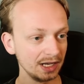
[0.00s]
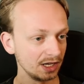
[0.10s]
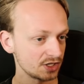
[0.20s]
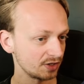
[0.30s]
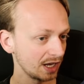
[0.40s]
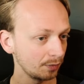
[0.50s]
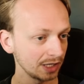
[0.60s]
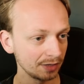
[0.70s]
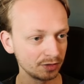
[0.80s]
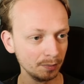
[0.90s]
So now we
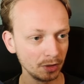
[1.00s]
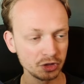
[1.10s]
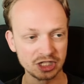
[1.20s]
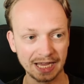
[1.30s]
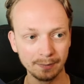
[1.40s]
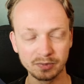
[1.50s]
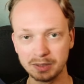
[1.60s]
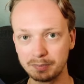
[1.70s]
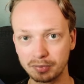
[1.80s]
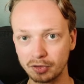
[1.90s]
have the most empty
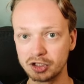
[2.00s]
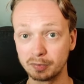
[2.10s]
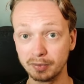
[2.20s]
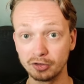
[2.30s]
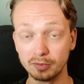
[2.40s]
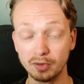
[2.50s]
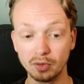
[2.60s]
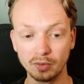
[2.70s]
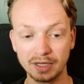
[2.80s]
project possible